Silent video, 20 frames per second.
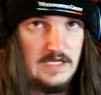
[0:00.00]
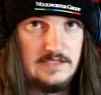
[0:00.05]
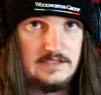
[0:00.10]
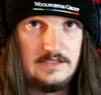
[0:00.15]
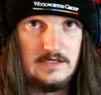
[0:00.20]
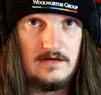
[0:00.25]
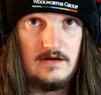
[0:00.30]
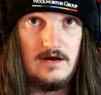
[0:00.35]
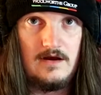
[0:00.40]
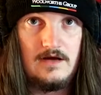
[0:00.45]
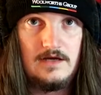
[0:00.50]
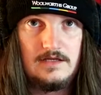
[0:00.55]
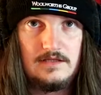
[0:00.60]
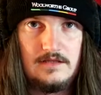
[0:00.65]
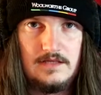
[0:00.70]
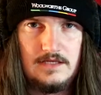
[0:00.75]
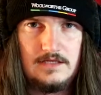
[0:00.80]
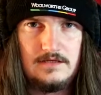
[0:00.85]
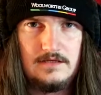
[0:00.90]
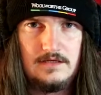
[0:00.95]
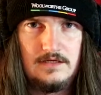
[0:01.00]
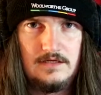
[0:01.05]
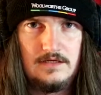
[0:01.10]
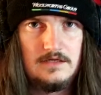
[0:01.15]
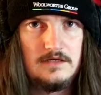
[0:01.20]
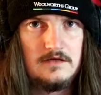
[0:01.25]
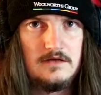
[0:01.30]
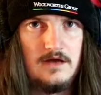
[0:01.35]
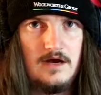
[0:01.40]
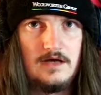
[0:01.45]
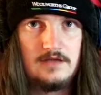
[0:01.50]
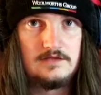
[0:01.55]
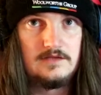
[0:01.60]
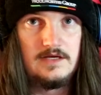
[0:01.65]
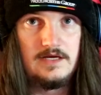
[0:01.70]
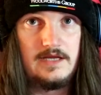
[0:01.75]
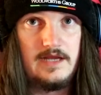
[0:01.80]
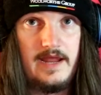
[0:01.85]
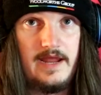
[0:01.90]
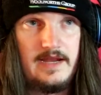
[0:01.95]
It's a card that,
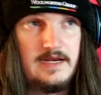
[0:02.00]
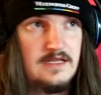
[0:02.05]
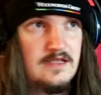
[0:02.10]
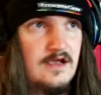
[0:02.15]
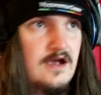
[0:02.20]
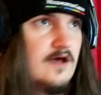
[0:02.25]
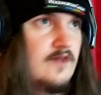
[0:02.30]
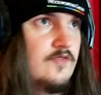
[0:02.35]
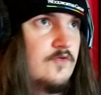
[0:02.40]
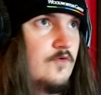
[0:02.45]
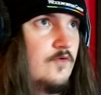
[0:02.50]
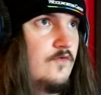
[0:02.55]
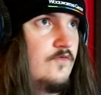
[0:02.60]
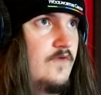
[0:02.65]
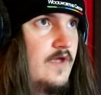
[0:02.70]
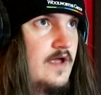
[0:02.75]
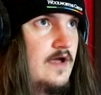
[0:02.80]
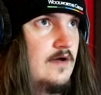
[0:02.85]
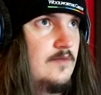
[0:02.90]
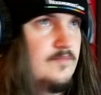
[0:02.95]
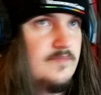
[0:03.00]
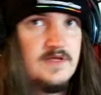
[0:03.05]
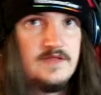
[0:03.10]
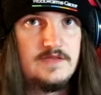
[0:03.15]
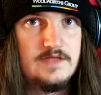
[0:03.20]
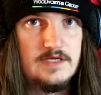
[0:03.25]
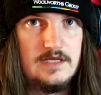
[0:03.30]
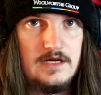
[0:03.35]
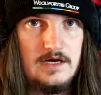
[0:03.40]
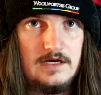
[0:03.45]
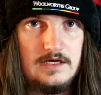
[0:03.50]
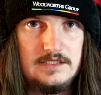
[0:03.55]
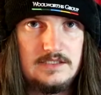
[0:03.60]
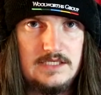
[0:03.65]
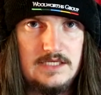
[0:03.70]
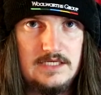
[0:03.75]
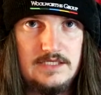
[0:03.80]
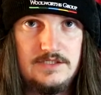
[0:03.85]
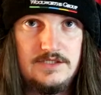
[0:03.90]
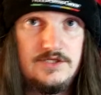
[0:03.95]
unlike any other of our mythic
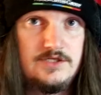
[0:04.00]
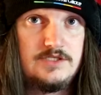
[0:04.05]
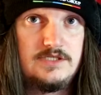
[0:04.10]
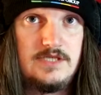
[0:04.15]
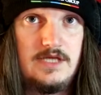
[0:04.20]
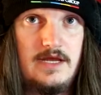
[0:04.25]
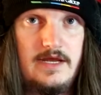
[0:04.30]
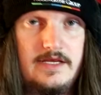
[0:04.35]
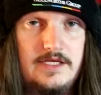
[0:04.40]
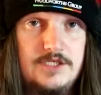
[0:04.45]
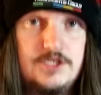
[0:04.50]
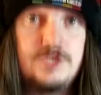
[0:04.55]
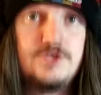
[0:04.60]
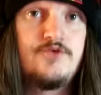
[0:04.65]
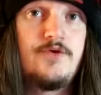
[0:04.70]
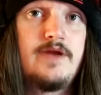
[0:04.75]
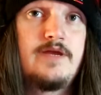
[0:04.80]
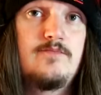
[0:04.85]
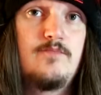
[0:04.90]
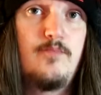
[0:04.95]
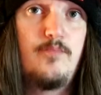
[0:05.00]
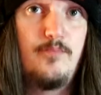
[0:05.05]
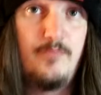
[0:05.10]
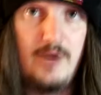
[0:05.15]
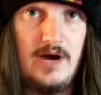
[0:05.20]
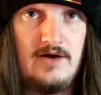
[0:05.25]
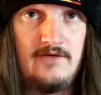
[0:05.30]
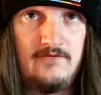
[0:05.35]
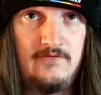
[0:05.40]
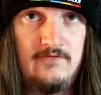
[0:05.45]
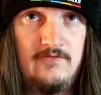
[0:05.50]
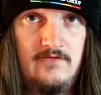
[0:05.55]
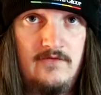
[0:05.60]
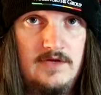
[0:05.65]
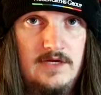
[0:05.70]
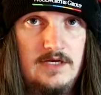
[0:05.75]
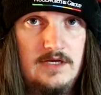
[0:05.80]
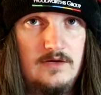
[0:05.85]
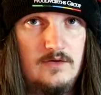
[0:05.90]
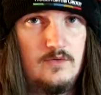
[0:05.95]
cards, is just a straight buff
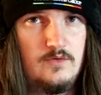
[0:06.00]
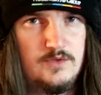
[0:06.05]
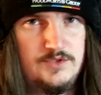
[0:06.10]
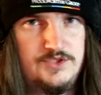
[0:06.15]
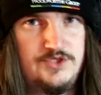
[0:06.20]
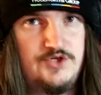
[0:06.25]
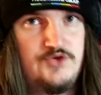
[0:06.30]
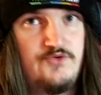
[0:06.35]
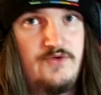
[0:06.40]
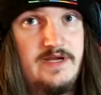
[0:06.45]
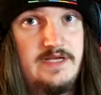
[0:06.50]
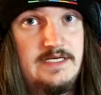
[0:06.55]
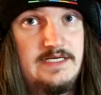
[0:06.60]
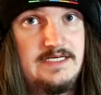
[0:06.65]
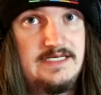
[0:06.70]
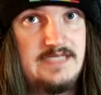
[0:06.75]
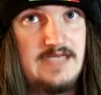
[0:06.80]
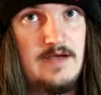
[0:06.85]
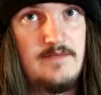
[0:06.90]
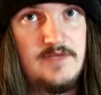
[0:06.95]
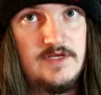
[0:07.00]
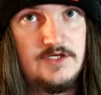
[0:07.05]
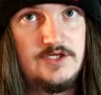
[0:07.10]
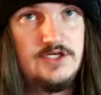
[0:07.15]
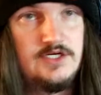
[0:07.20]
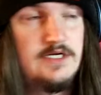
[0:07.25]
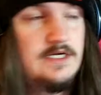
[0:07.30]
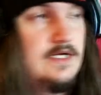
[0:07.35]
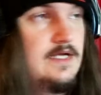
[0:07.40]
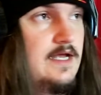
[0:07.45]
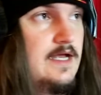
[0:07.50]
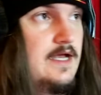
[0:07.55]
or straight damage,